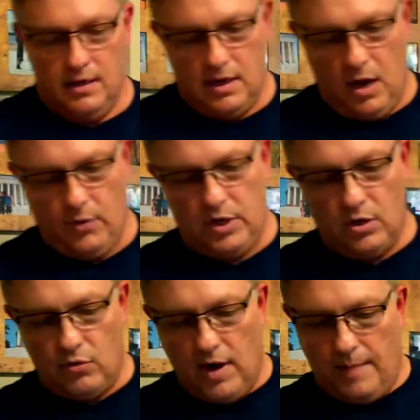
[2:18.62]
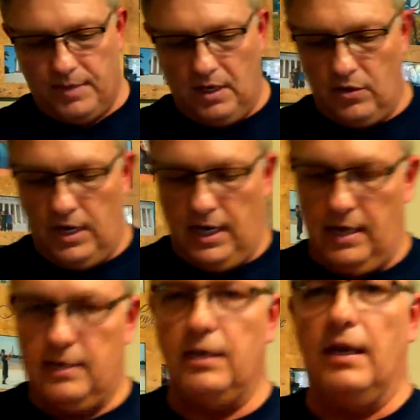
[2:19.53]
Now, when you go to wrap the other
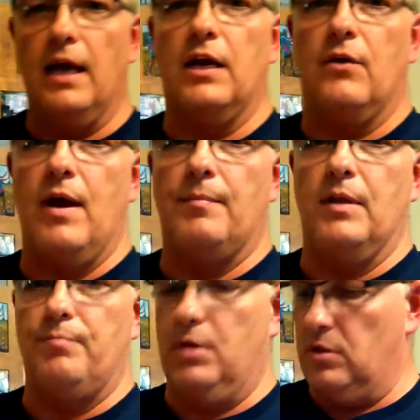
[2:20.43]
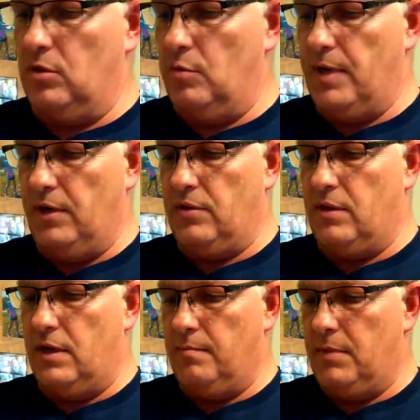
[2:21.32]
hand, you're not going to put the loop on your
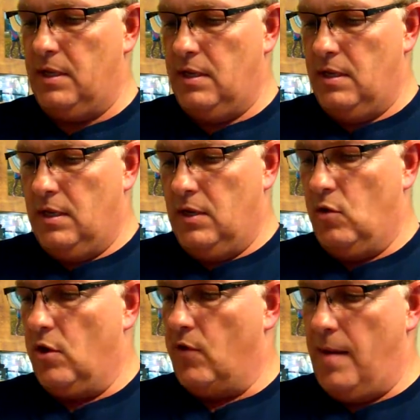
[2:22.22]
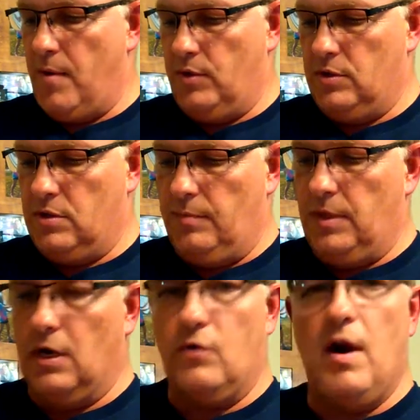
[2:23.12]
thumb or grab it with your thumb.
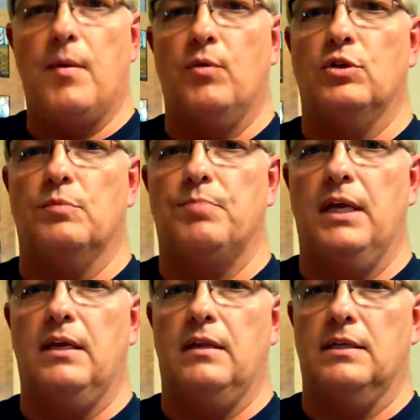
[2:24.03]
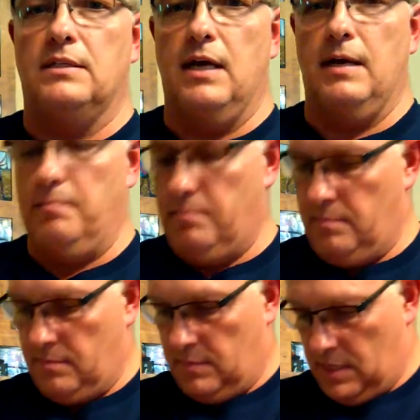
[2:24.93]
You're going to grab it with your pinky this time.
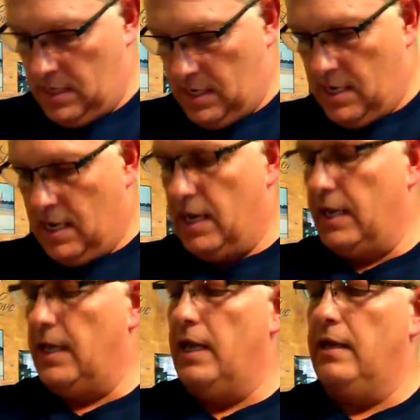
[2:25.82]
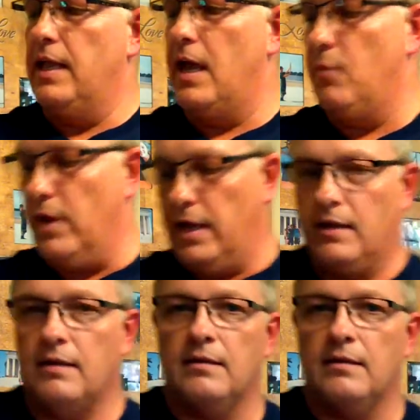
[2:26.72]
And again, that way,